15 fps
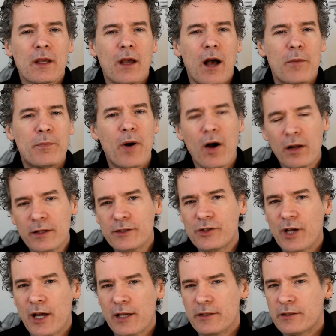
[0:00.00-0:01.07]

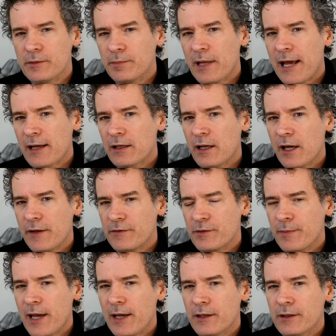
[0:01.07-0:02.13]
apologize to Black Lives
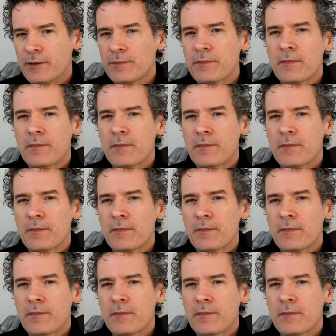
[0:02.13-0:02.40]
Matter